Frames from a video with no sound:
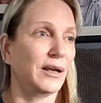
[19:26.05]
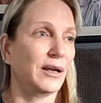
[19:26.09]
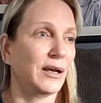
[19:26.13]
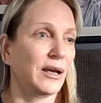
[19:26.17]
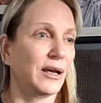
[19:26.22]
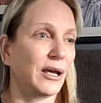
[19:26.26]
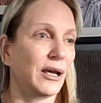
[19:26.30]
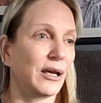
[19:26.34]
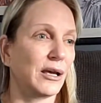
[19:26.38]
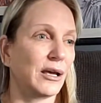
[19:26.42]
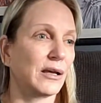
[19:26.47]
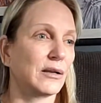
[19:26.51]

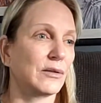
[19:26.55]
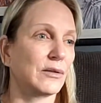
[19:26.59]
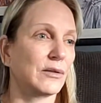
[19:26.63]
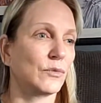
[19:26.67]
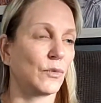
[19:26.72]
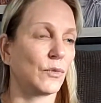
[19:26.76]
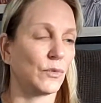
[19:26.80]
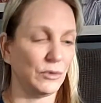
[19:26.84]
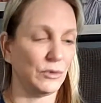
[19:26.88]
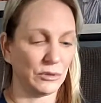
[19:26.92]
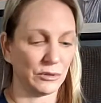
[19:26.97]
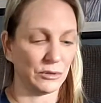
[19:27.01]
and
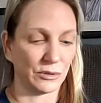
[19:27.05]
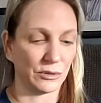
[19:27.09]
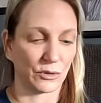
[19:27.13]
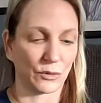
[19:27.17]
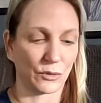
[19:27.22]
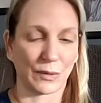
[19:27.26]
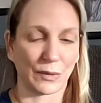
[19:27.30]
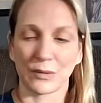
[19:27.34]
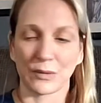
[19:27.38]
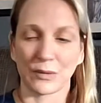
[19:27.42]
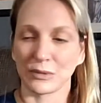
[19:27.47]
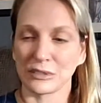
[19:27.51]
the
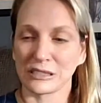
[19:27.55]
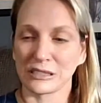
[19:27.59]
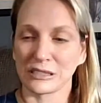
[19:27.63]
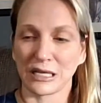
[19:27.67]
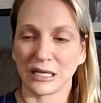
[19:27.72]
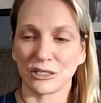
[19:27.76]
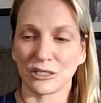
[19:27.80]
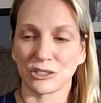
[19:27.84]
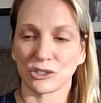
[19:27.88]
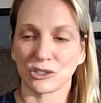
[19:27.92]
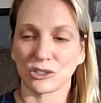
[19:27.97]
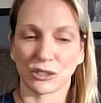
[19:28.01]
way we
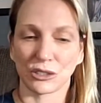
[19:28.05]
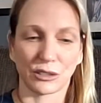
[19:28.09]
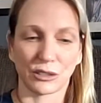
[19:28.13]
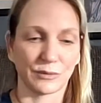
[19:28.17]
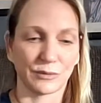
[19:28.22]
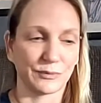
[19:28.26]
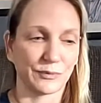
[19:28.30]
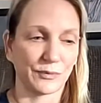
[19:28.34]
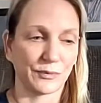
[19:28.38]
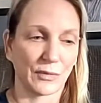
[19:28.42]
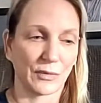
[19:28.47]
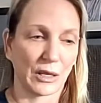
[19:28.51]
stationed
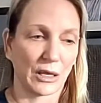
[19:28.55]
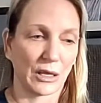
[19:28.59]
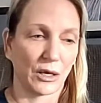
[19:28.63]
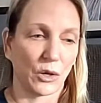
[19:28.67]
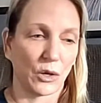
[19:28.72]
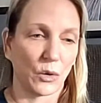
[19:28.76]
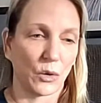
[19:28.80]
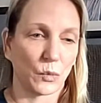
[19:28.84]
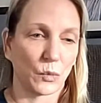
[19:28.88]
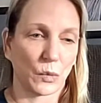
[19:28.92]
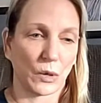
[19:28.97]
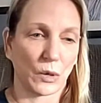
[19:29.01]
them
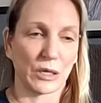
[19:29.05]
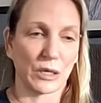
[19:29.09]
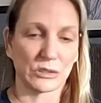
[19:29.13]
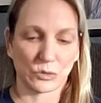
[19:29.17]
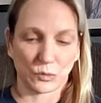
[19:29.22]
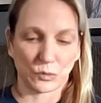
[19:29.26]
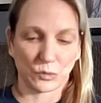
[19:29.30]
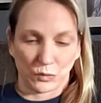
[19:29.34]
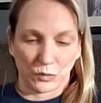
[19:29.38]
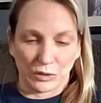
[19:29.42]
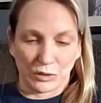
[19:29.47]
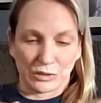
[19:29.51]
was
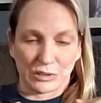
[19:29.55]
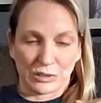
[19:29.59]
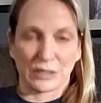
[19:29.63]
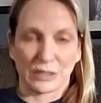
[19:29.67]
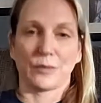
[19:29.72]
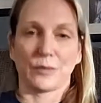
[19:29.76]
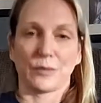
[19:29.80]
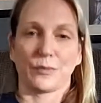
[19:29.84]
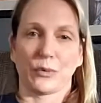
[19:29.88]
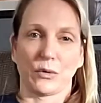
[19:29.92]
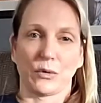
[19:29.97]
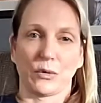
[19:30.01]
we did the
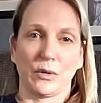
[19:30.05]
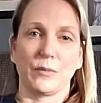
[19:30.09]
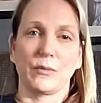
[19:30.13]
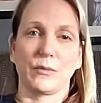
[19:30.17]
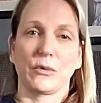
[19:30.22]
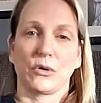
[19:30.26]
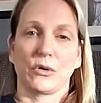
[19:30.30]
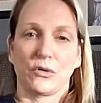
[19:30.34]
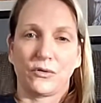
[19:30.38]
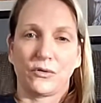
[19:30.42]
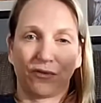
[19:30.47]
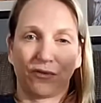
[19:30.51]

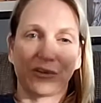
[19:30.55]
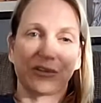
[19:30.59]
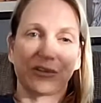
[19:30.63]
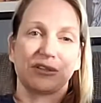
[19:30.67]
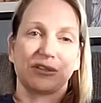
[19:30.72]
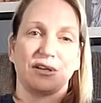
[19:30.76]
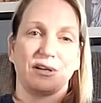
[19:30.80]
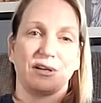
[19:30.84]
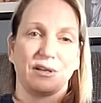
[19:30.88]
perimeter of the city.